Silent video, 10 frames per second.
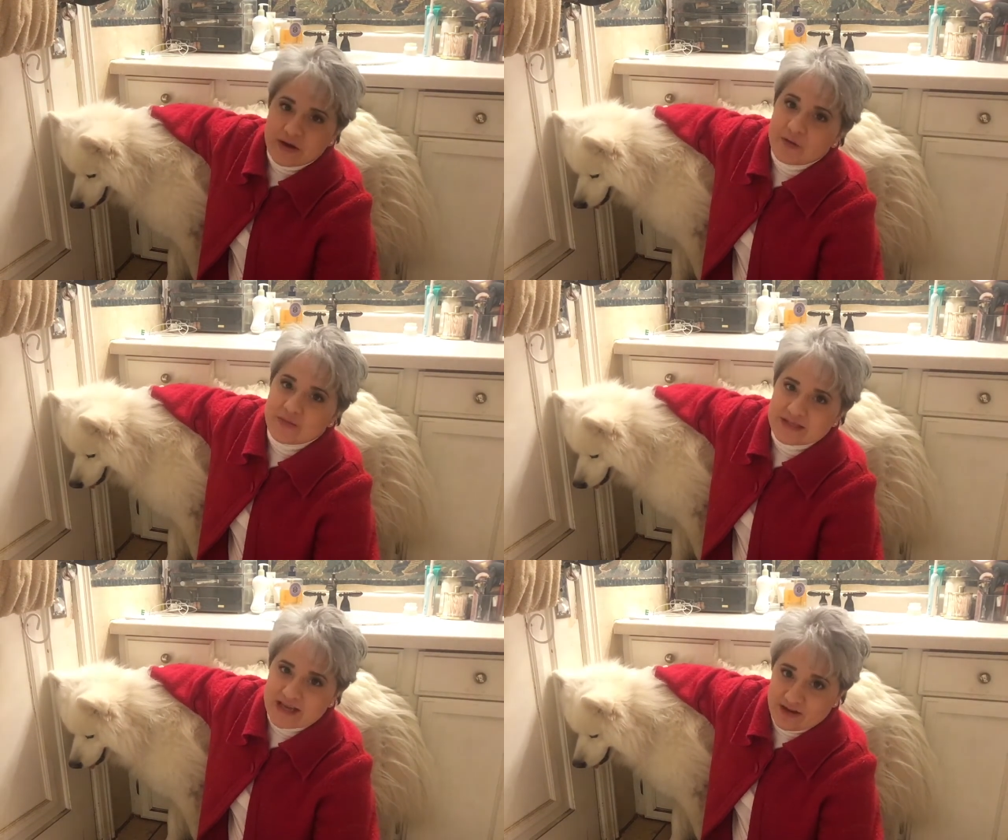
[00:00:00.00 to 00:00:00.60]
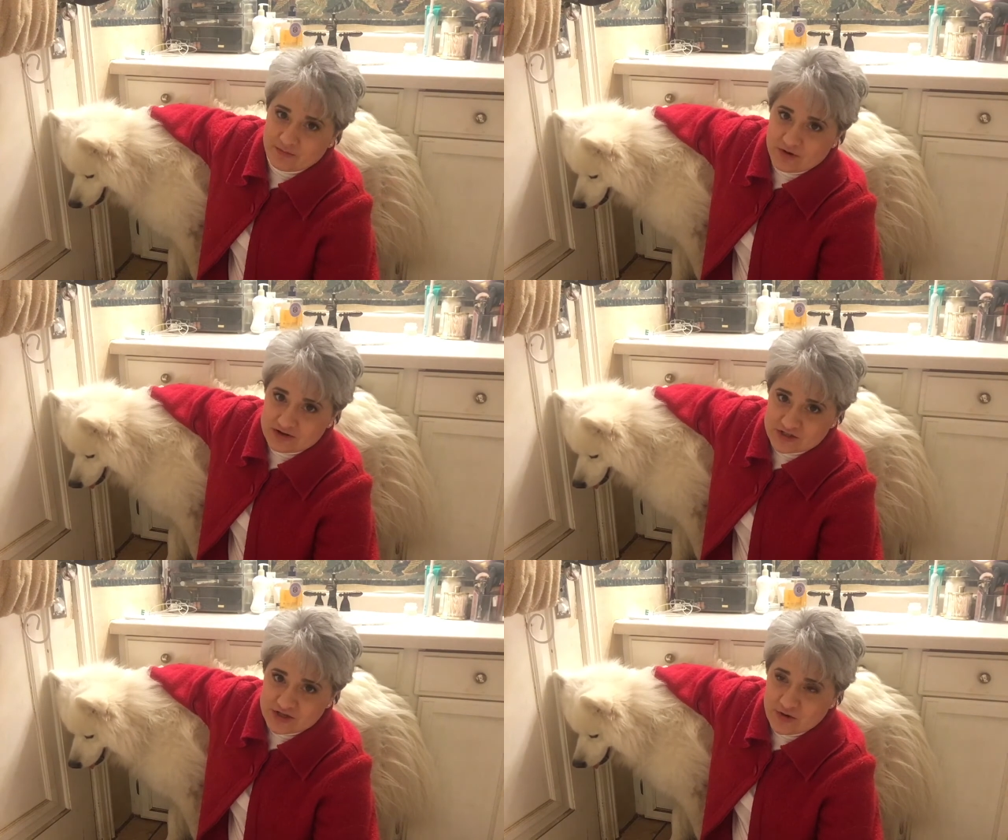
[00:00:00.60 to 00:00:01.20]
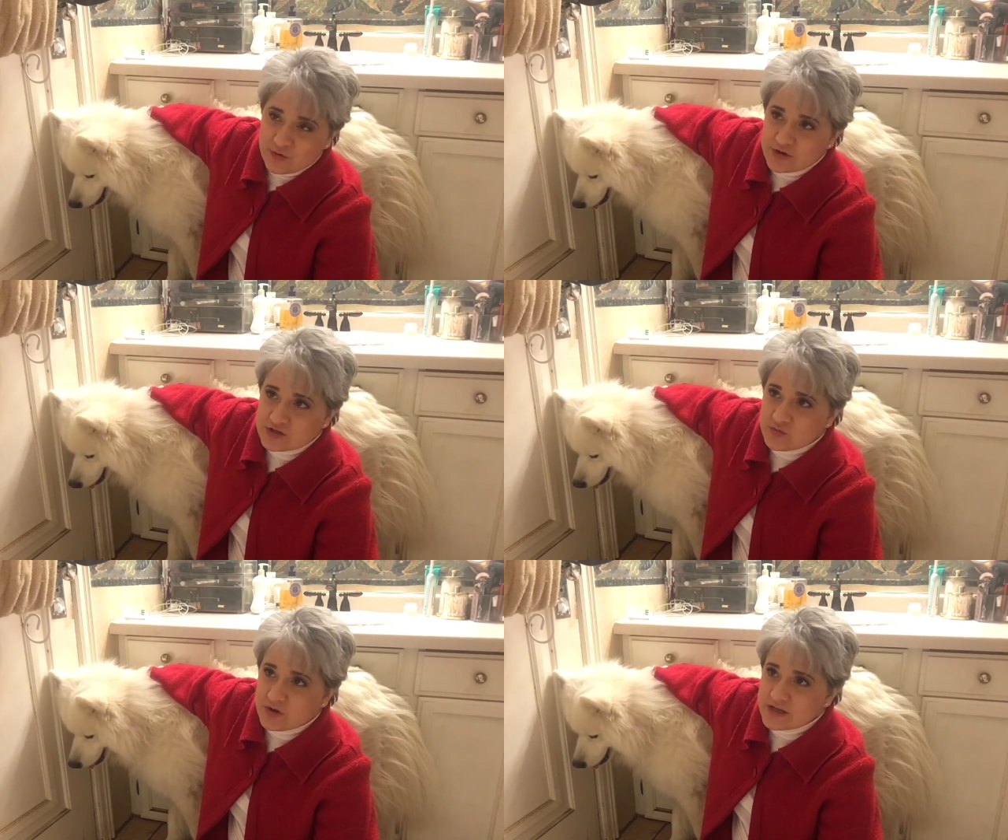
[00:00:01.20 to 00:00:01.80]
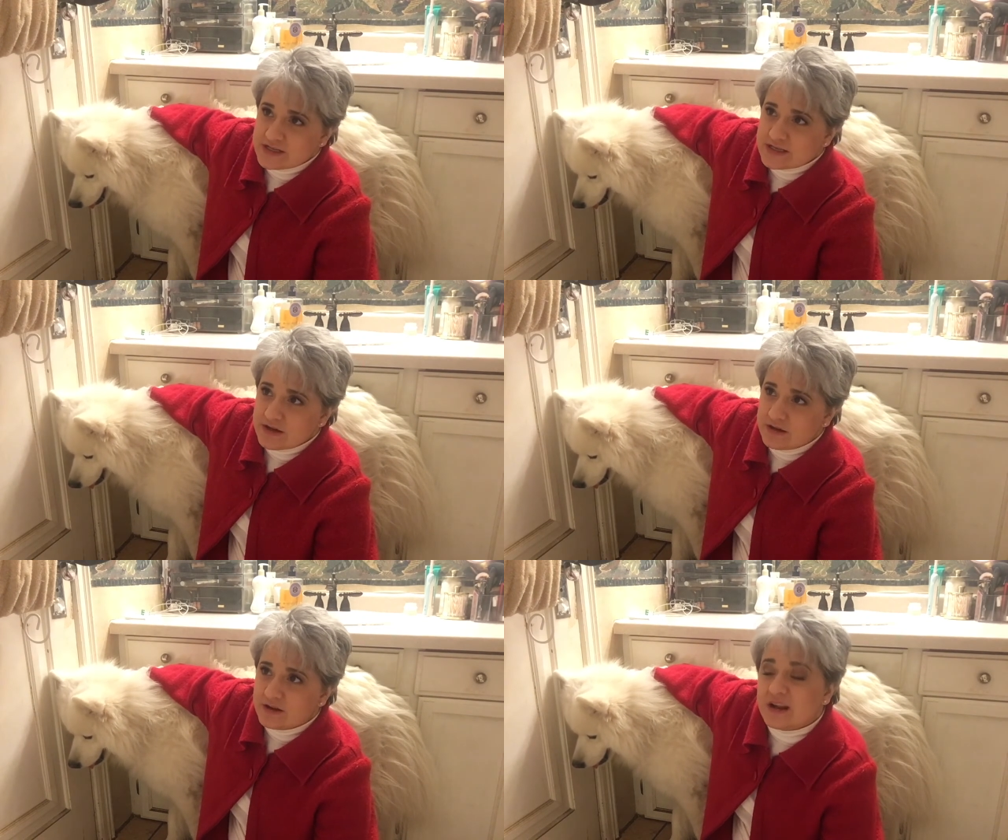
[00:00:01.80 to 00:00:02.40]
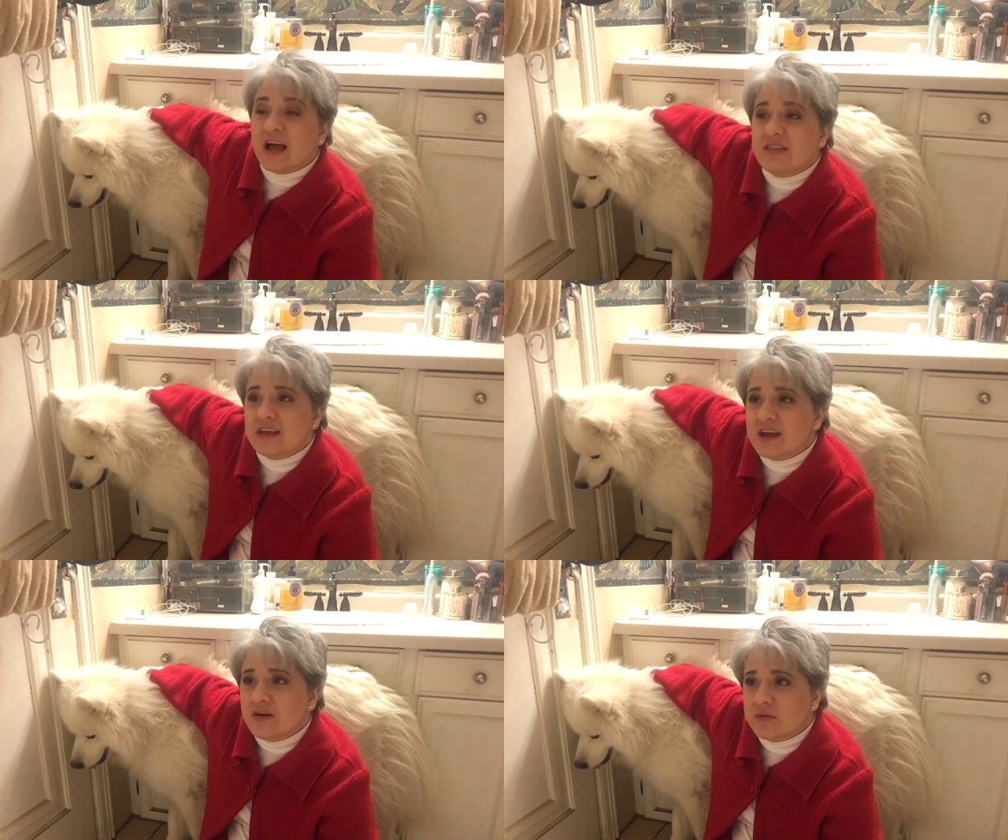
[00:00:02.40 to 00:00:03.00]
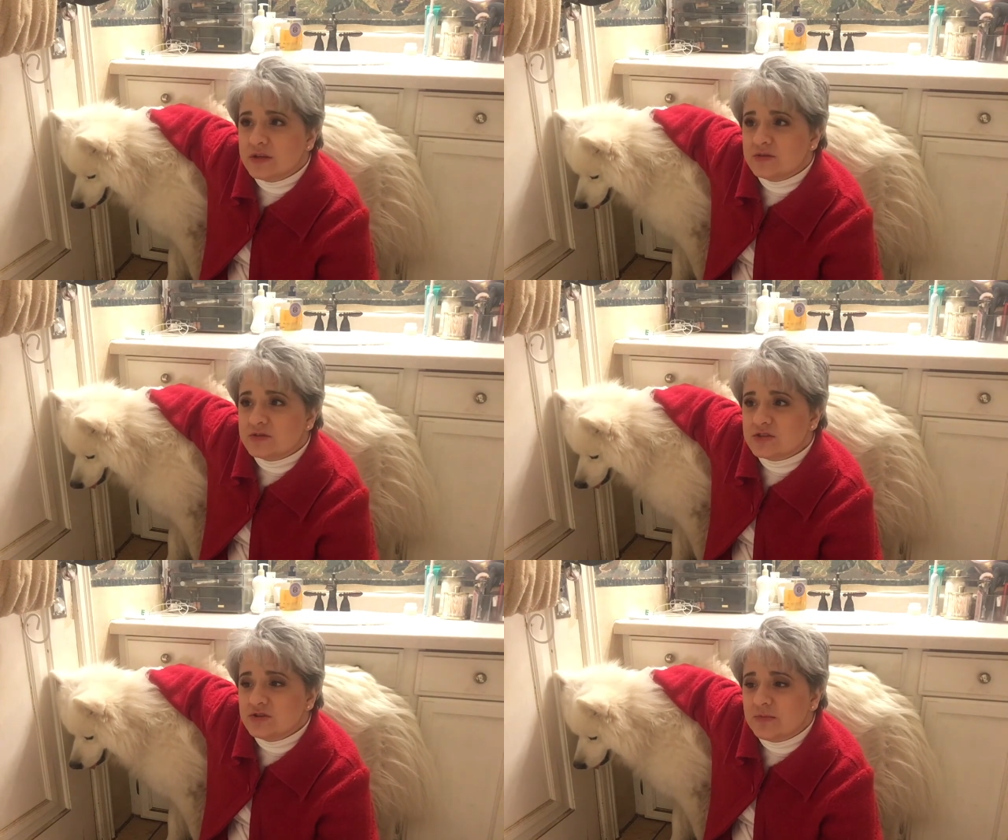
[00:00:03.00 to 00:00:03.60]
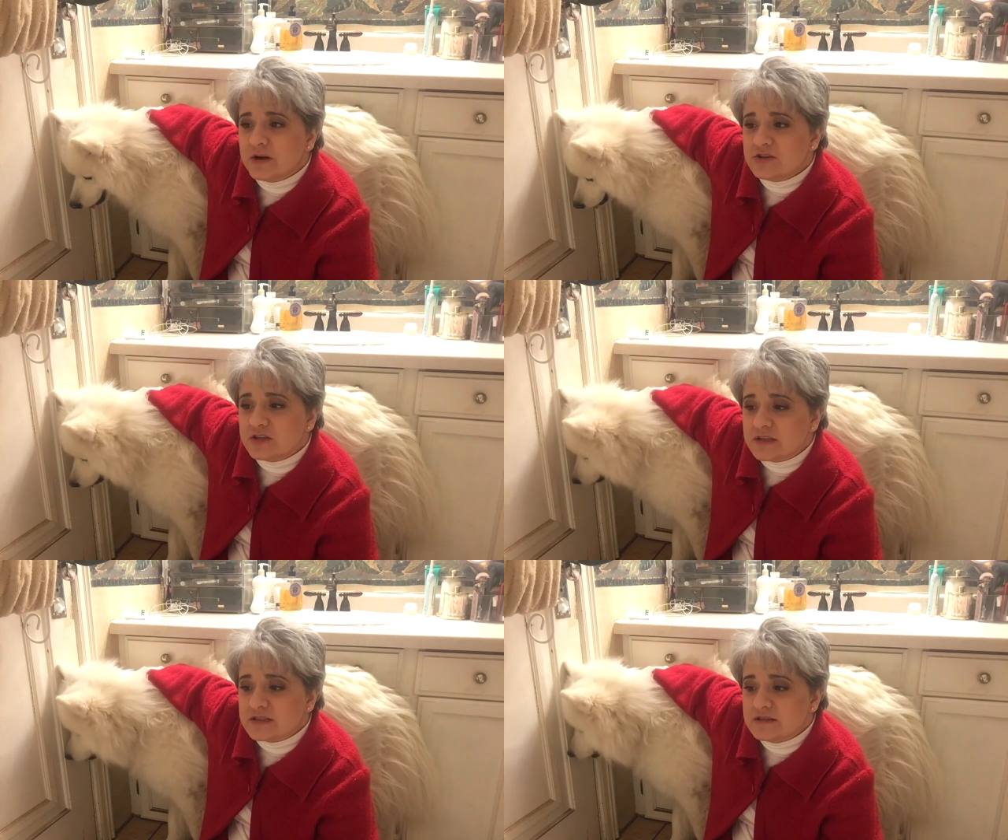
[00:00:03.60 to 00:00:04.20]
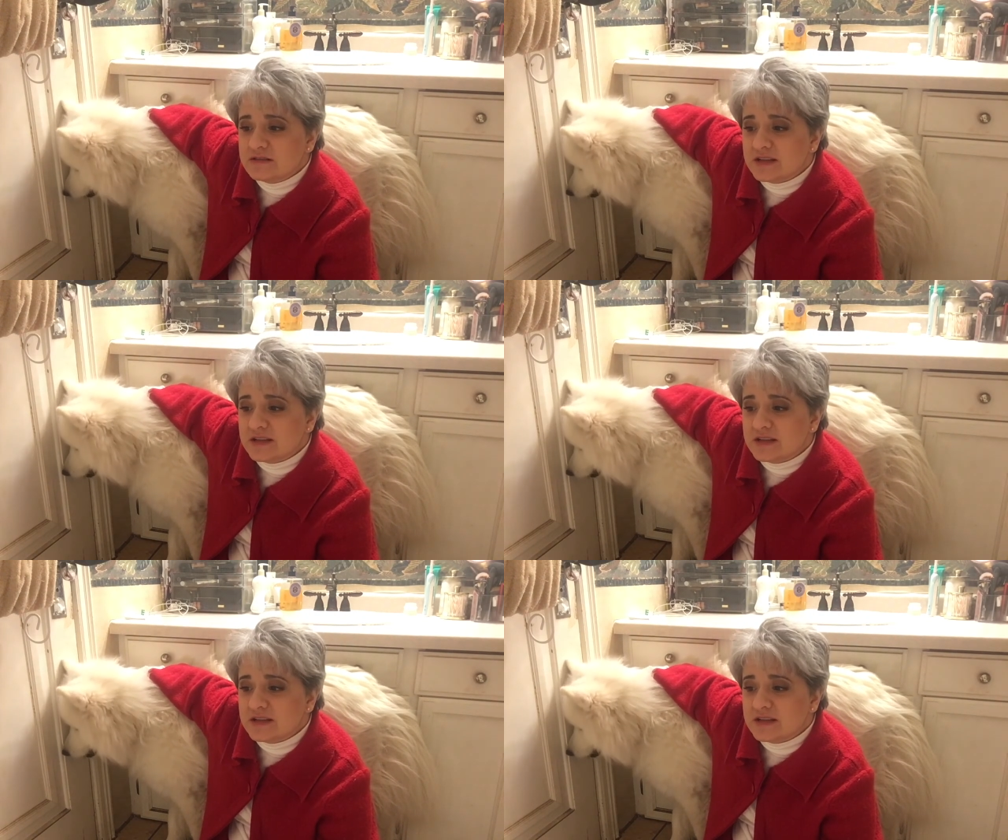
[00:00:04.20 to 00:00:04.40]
out the second brush, which was, I think I only used 2 brushes.